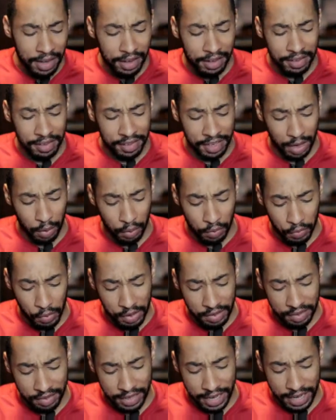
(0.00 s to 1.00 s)
Just like with
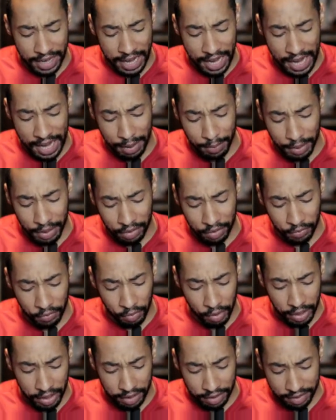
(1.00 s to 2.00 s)
voices.com, it's
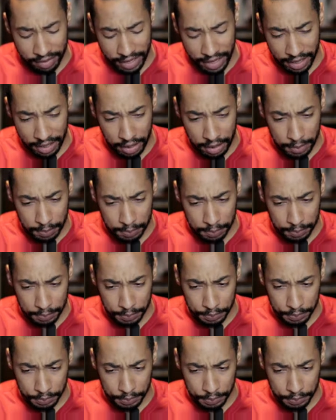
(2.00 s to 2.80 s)
free to sign up.